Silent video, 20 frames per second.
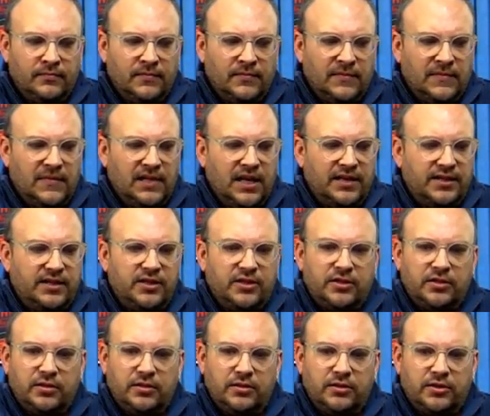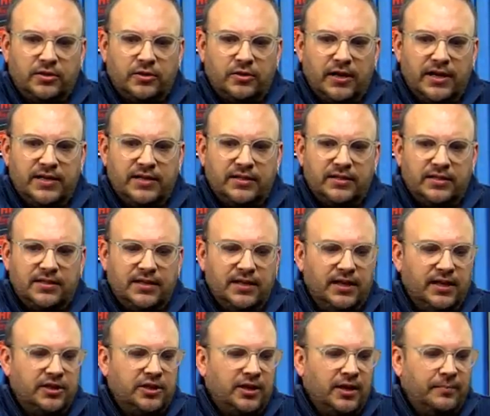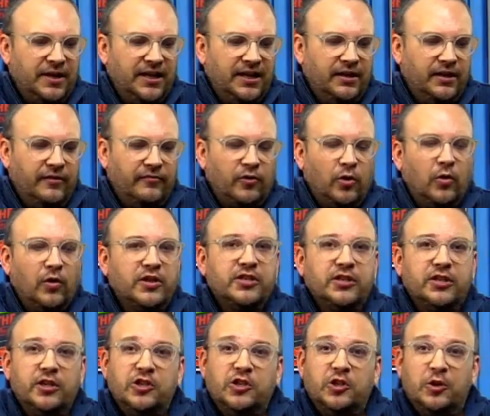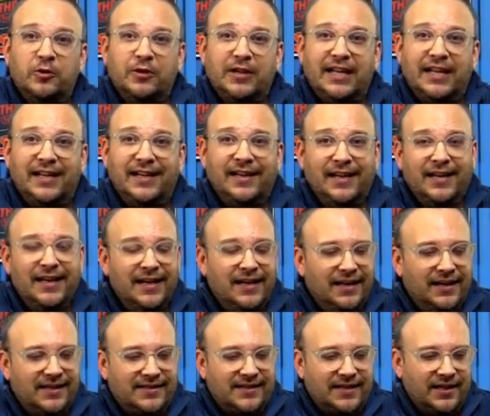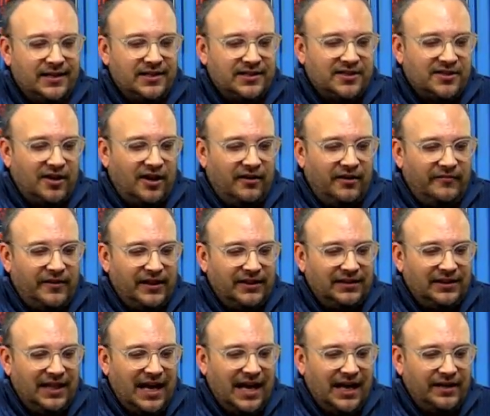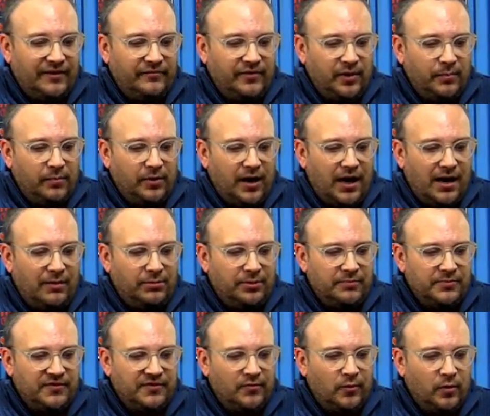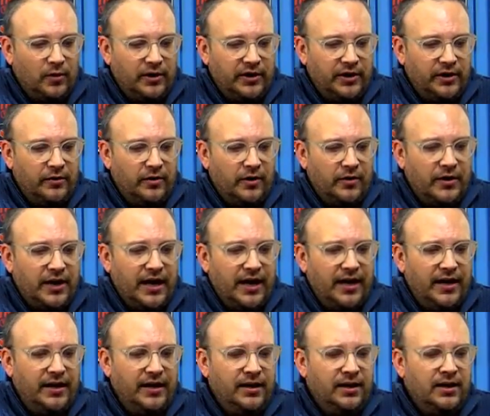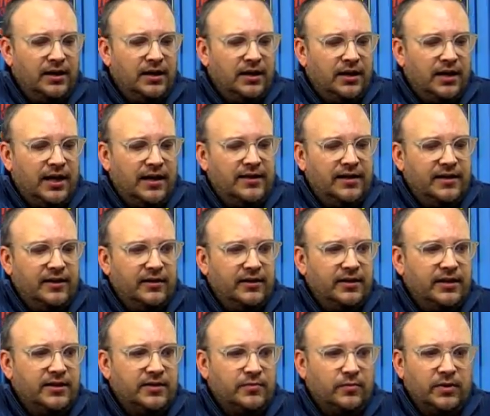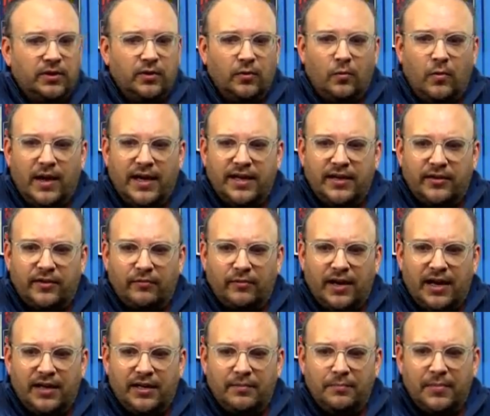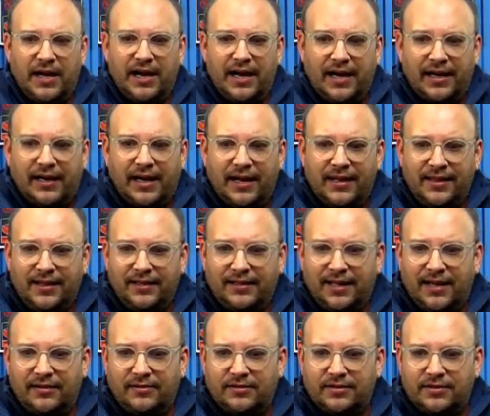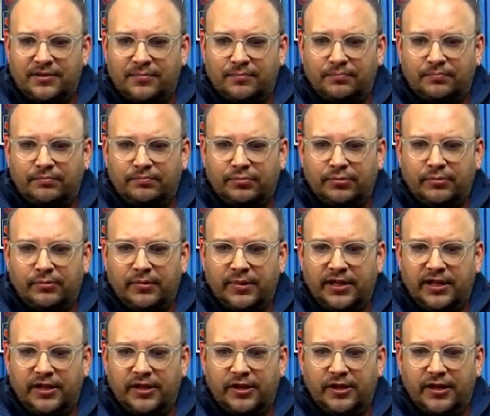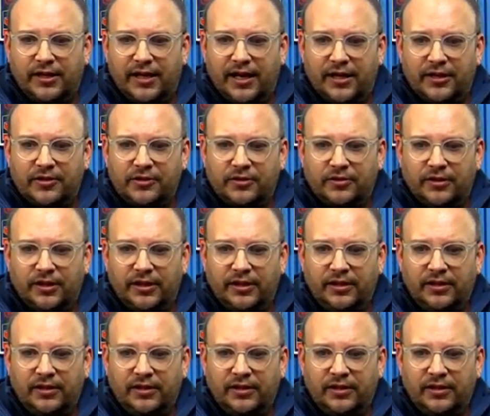Nice straight stitch. I mean, of course, the Juki is gonna solve a lot of your problems for you, okay? And there it is with the white thread and back. I think that looks pretty good, actually.